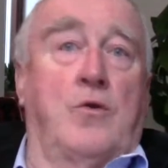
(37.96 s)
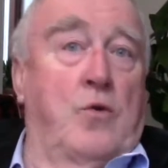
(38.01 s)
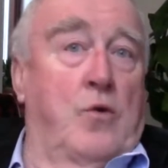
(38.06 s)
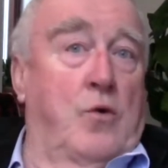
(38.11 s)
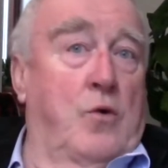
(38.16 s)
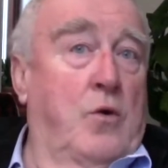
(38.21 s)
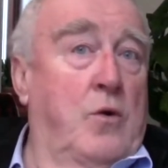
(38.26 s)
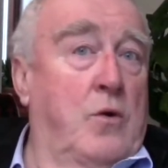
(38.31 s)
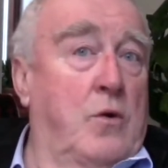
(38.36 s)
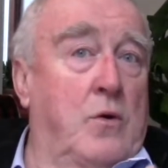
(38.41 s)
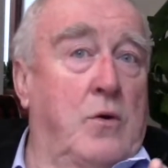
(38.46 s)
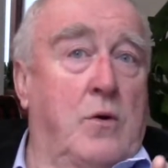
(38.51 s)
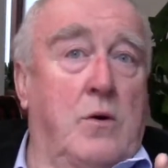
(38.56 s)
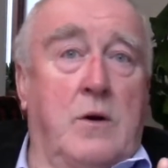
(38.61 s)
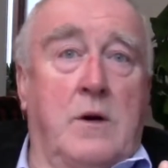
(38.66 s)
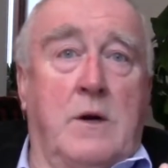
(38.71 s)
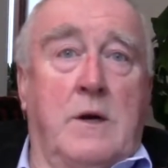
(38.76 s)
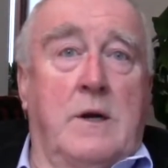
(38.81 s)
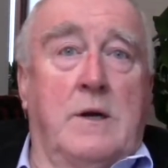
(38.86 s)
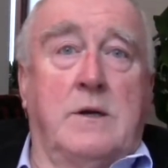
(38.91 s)
No,
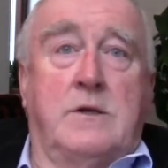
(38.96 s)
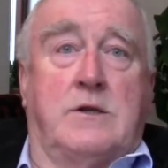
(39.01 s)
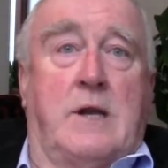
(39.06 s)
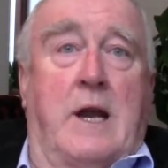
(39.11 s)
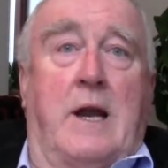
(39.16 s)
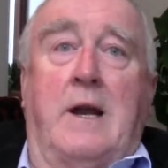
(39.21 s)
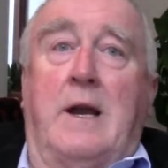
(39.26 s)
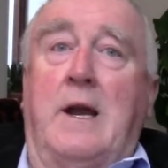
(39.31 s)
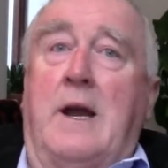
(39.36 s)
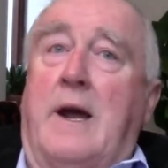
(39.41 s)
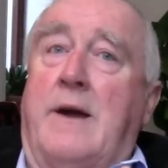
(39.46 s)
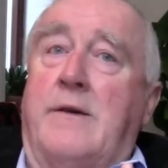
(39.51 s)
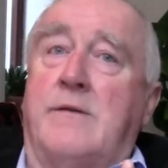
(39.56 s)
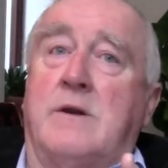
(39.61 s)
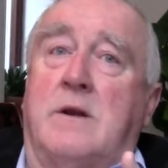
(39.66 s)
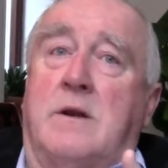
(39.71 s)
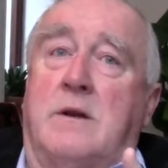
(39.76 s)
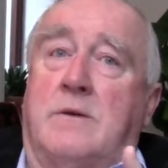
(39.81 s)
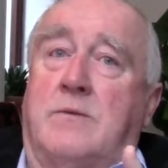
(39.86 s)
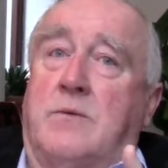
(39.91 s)
Daily
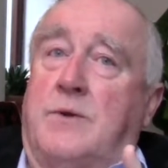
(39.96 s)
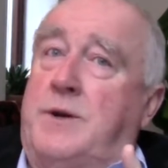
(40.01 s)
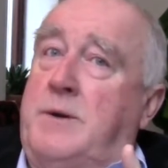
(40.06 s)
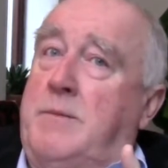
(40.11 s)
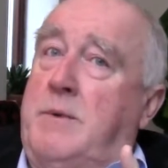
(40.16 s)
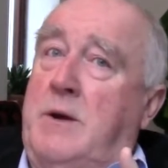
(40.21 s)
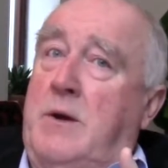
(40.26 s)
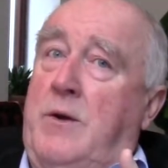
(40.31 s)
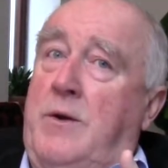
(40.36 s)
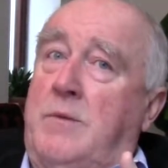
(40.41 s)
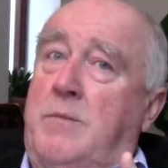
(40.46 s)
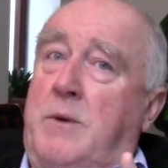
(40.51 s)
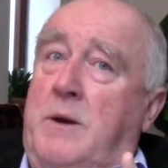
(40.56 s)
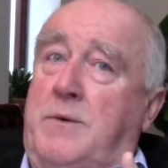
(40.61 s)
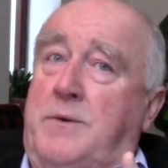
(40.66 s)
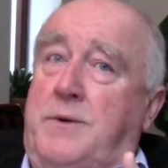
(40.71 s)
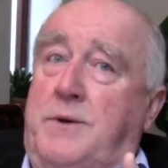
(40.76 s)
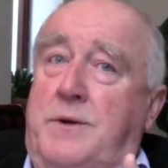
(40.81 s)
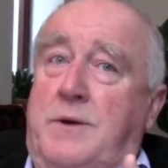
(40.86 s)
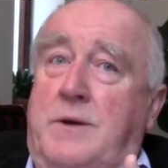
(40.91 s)
Herald, what am I on
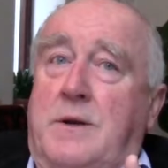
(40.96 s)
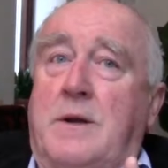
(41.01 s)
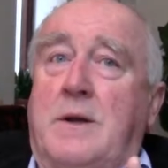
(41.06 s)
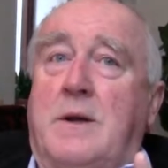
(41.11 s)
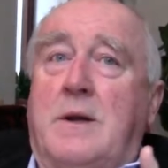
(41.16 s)
about?